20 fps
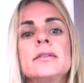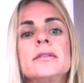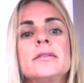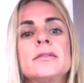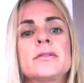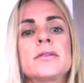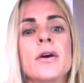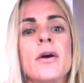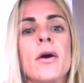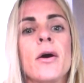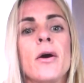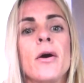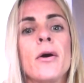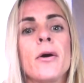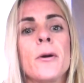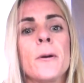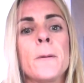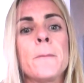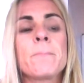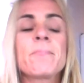
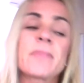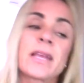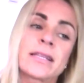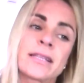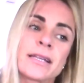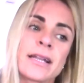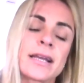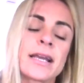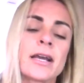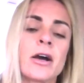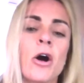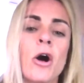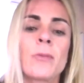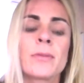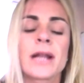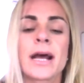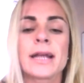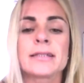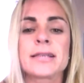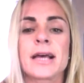So, and then I get
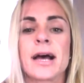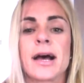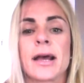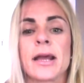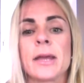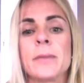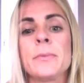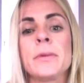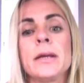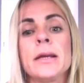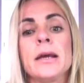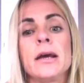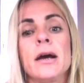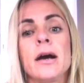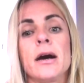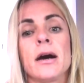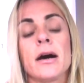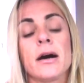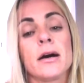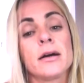home nighttime.
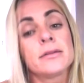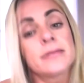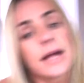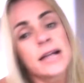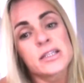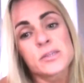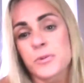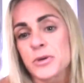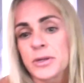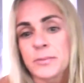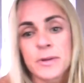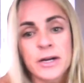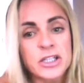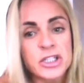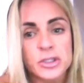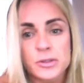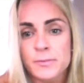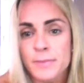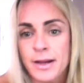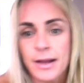That's pretty
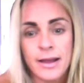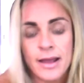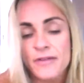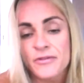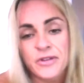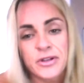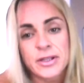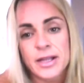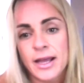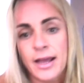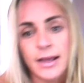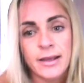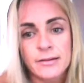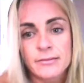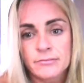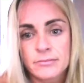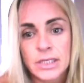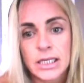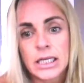much my everyday.